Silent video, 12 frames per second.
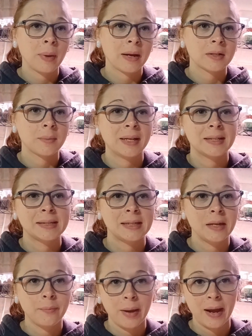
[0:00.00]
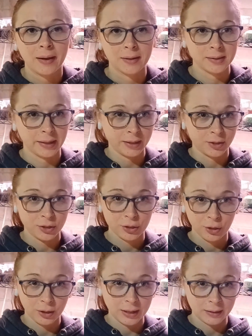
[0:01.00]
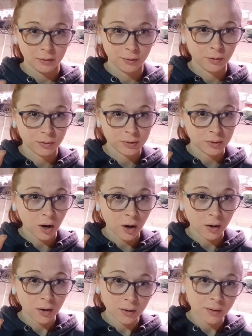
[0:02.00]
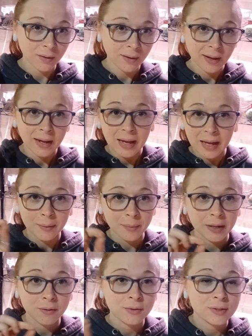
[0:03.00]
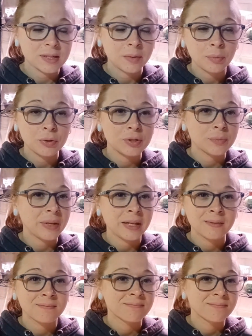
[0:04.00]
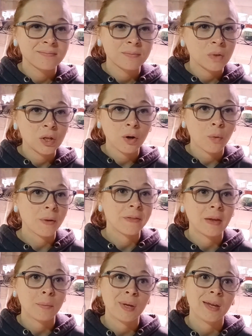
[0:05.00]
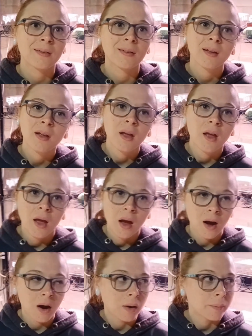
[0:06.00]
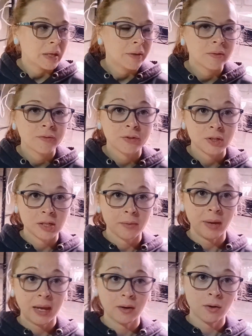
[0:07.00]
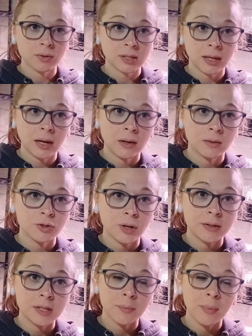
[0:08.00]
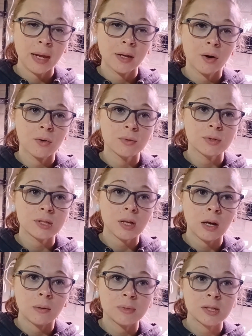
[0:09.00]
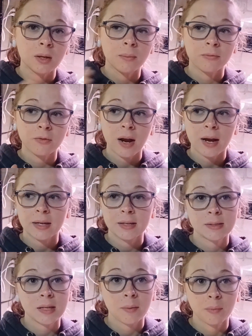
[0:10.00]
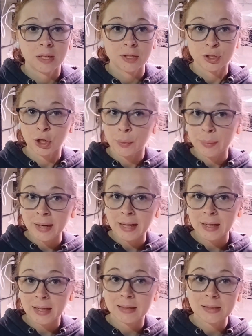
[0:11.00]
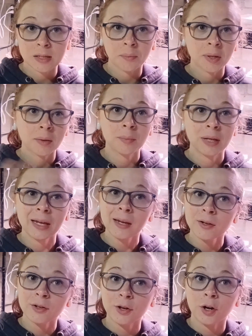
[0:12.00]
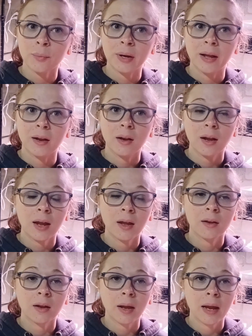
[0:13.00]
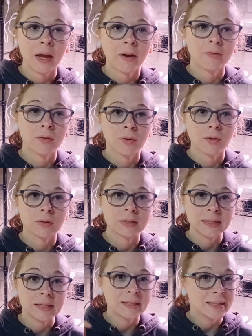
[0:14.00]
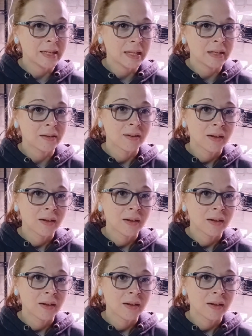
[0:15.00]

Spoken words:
back to my seed packets. I can just look at the little card, and my little symbols mean, you know, what they mean. Even for tomatoes, I got a tray of tomatoes. Some varieties can be determinate and some can be indeterminate, and I have a little DT